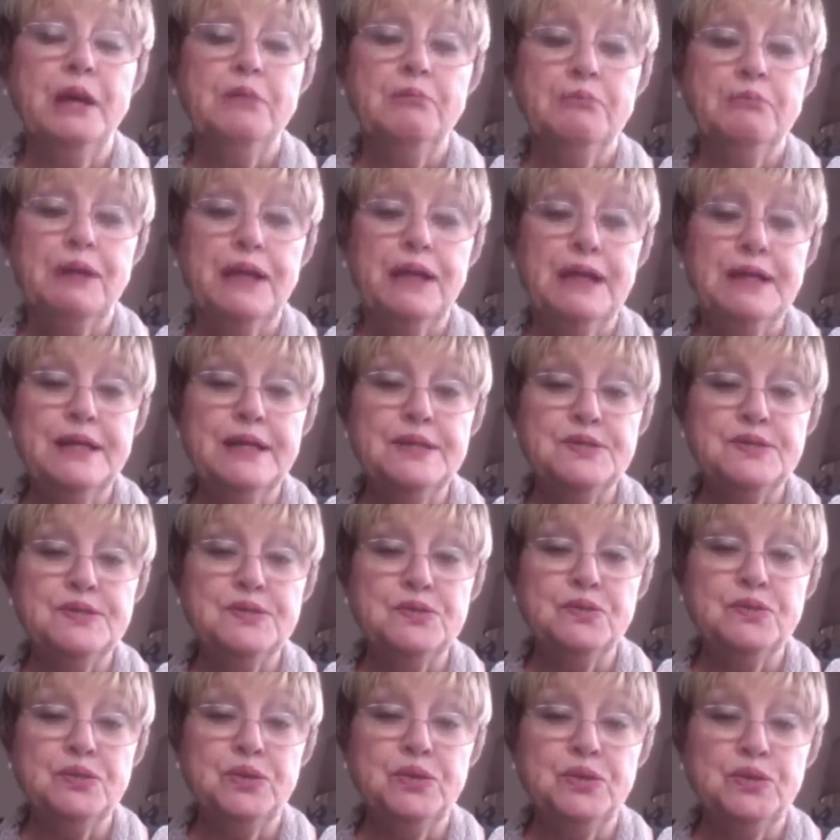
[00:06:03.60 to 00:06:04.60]
please
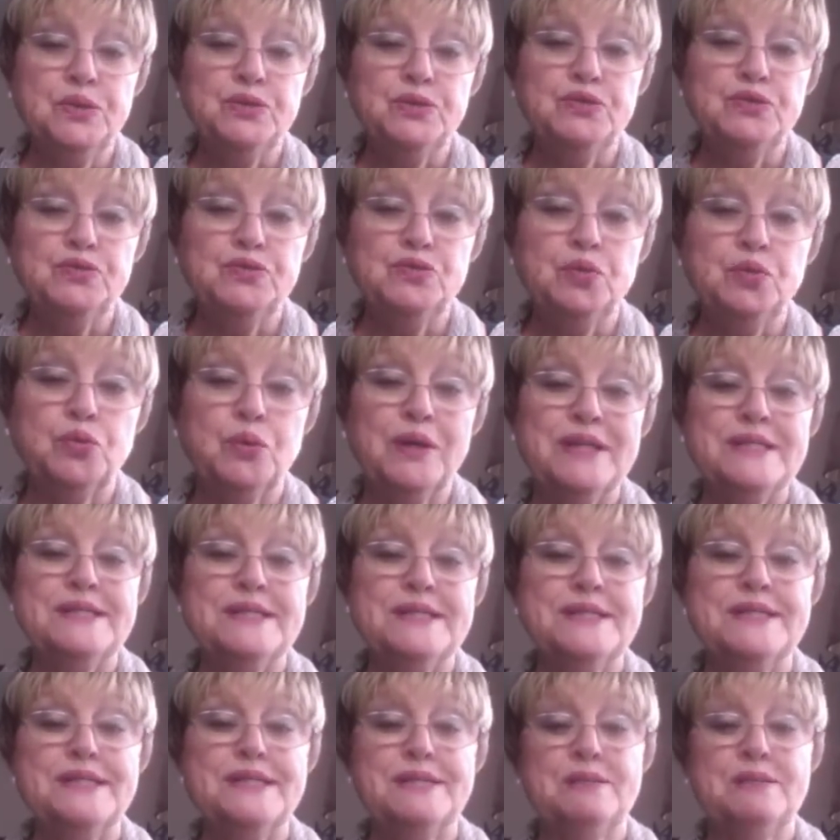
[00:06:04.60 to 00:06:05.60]
do your
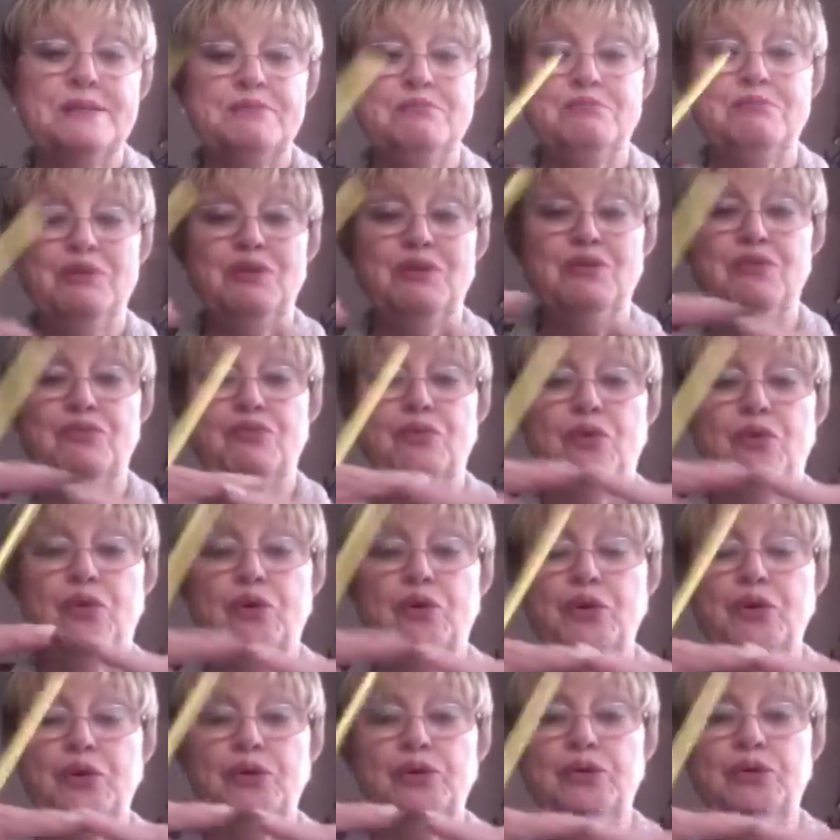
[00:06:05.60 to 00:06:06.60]
twists
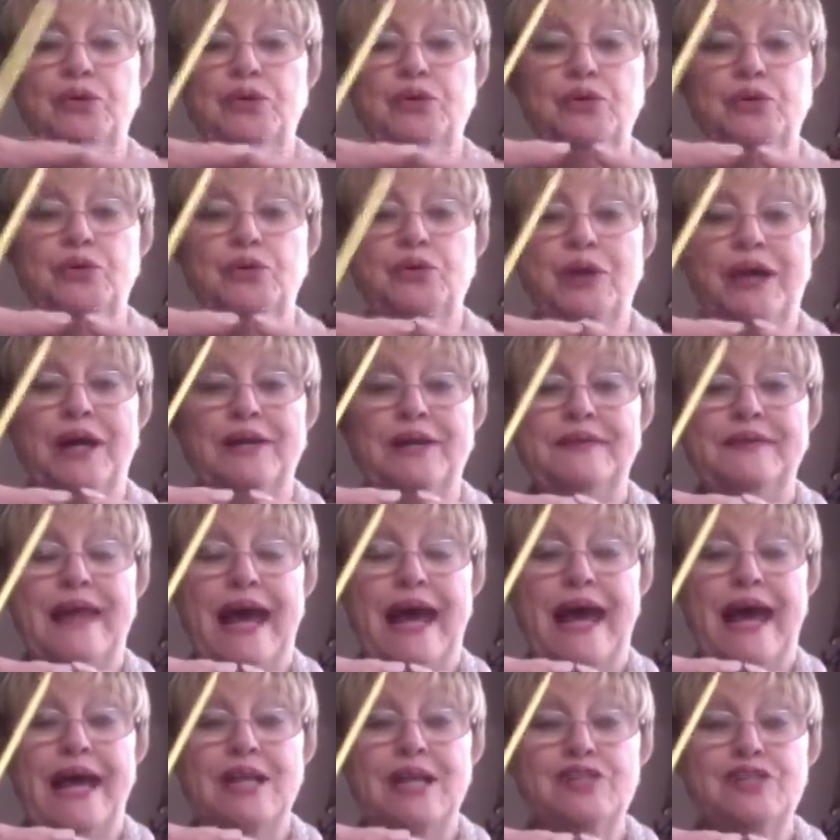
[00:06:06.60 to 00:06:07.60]
before you
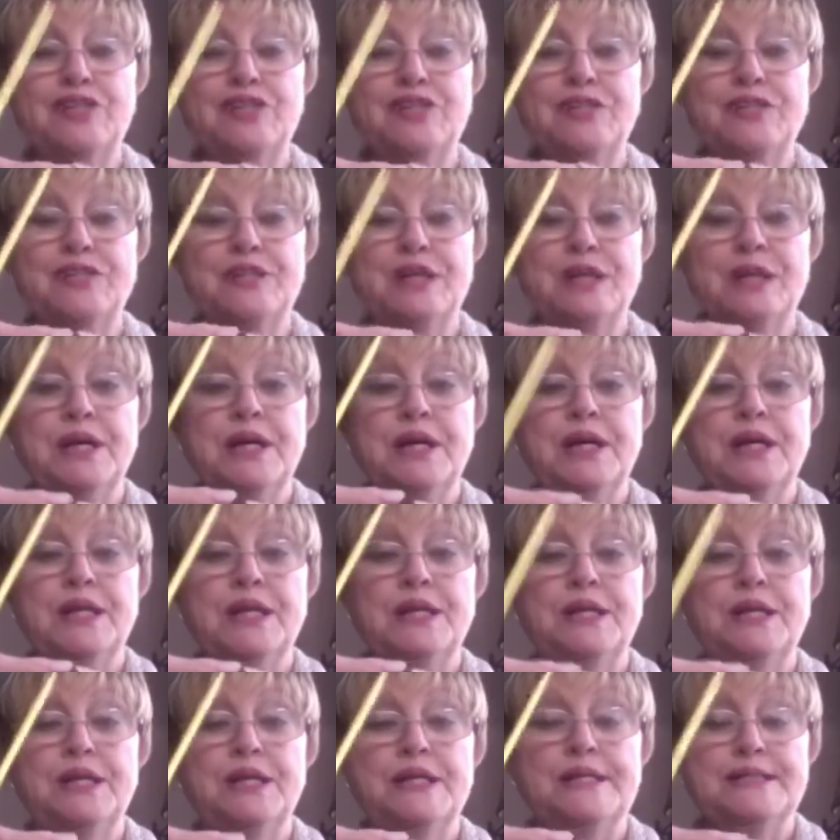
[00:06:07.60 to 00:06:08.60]
attach
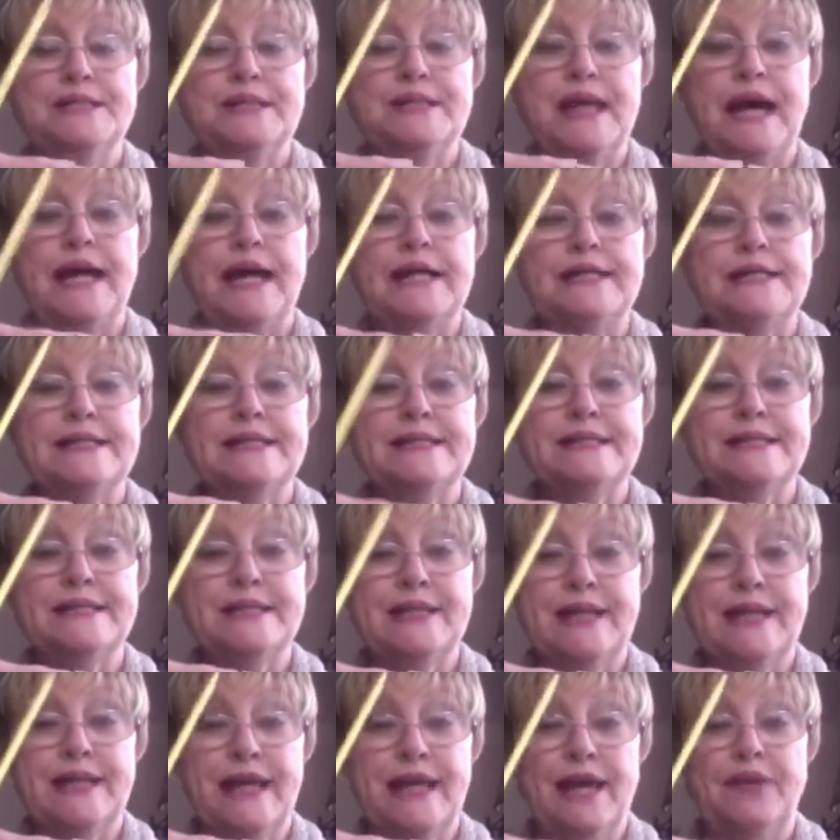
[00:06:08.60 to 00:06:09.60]
the sides
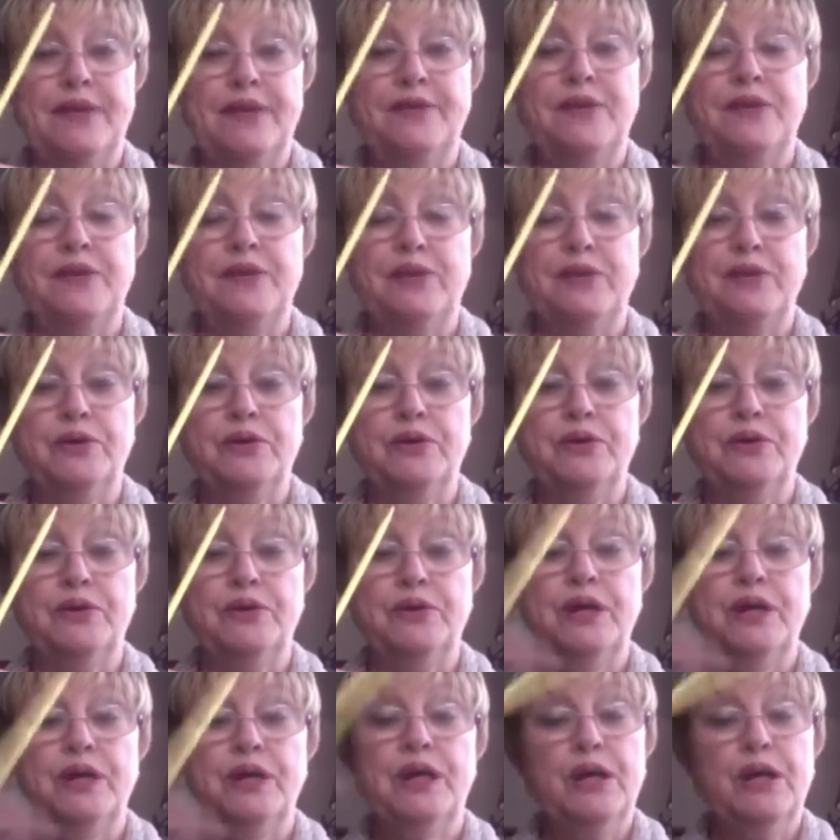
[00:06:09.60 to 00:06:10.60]
together.
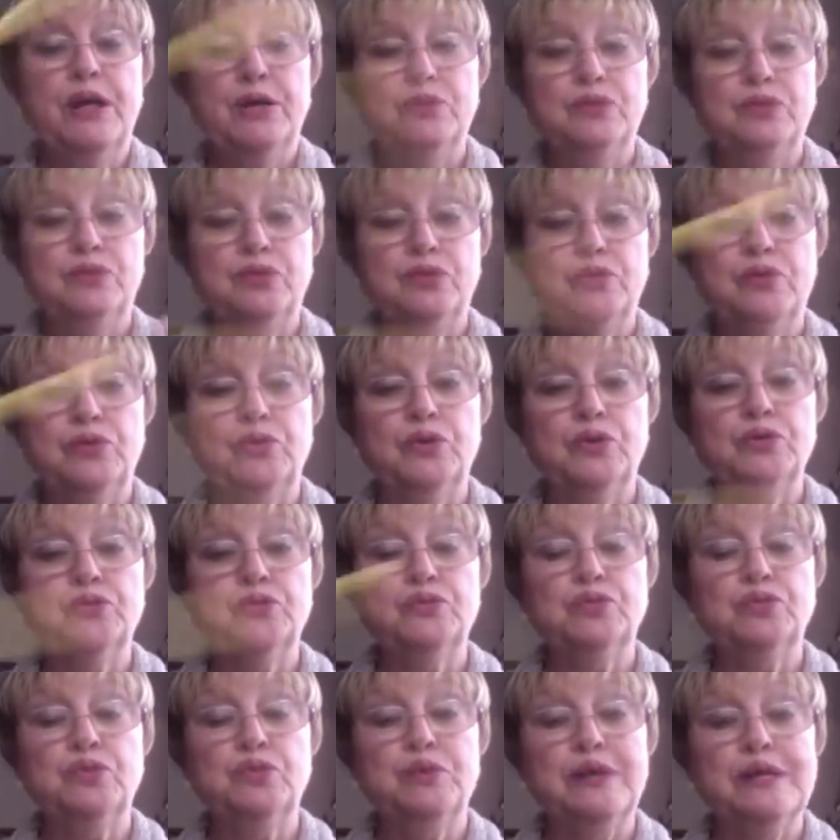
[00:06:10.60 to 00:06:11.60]
Do your
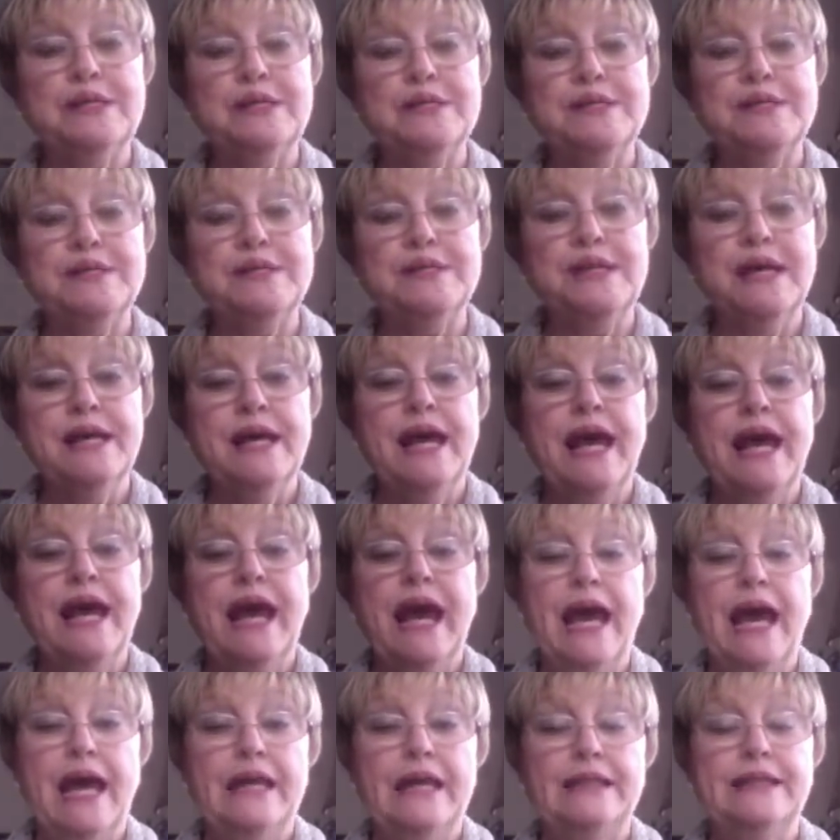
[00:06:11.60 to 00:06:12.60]
twists,
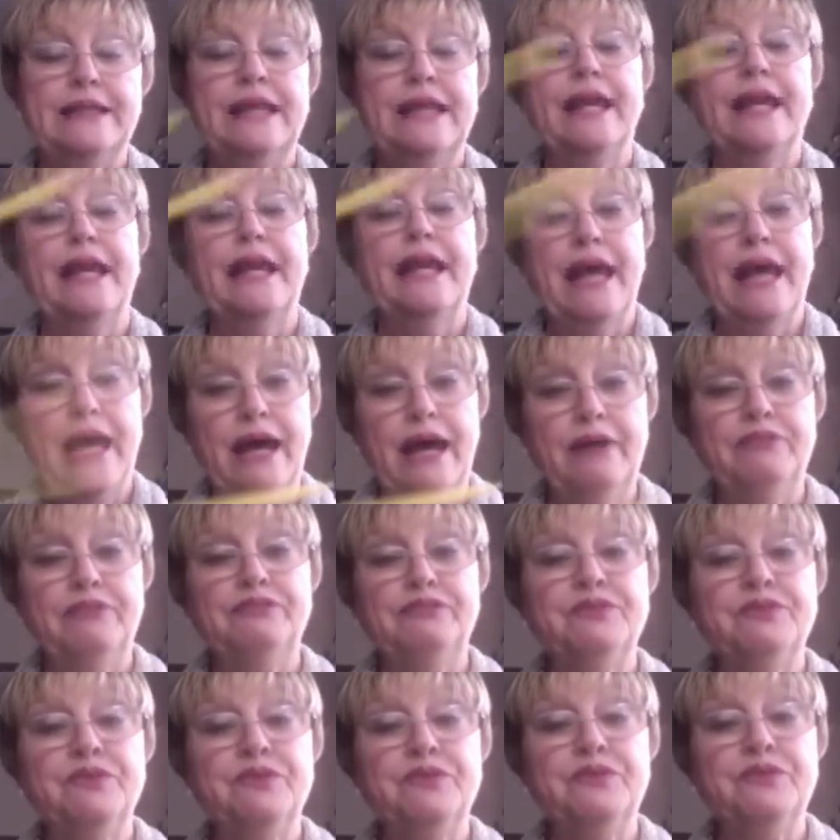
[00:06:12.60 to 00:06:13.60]
and then
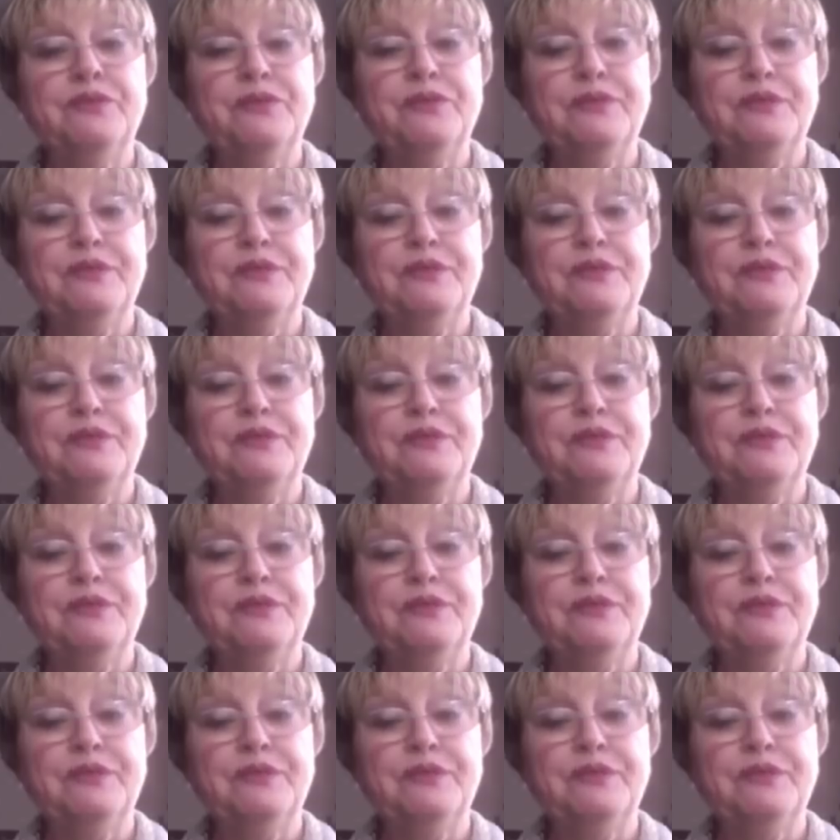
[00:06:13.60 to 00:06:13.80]
after